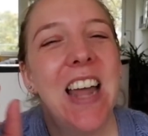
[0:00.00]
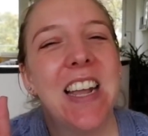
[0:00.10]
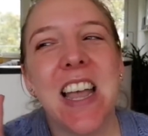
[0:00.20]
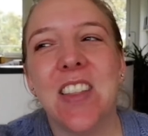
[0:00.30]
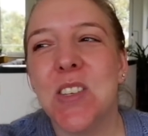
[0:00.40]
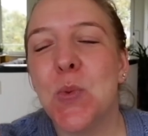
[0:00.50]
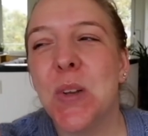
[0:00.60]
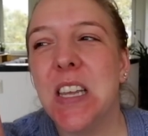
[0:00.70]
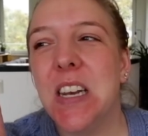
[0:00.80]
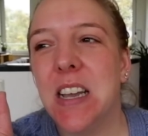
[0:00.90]
and I had this
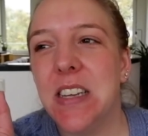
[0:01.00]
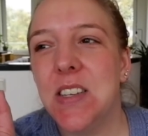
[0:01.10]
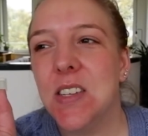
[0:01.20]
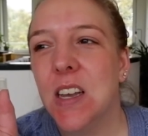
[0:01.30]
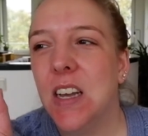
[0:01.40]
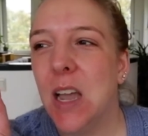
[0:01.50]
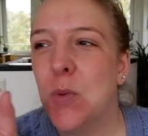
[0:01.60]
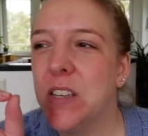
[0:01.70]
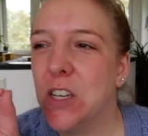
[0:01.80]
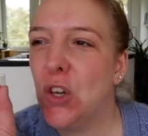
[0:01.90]
really nice, it
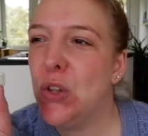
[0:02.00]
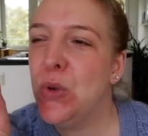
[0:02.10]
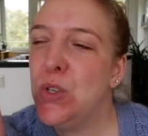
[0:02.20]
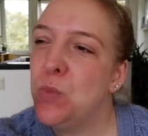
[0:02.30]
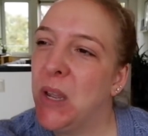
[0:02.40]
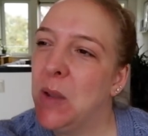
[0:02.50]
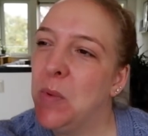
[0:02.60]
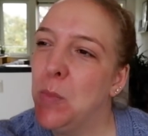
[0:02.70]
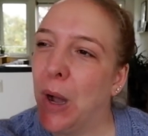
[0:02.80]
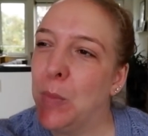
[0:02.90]
was like a loose
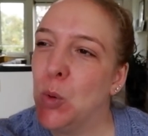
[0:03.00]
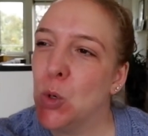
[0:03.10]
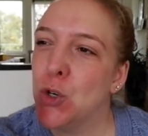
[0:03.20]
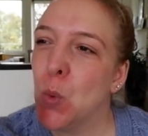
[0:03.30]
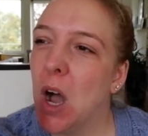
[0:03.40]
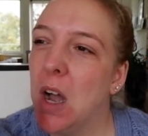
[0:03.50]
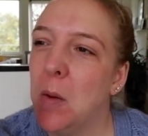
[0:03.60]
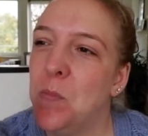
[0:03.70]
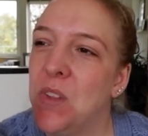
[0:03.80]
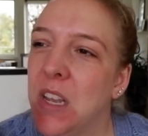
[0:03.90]
pigment by Bourjois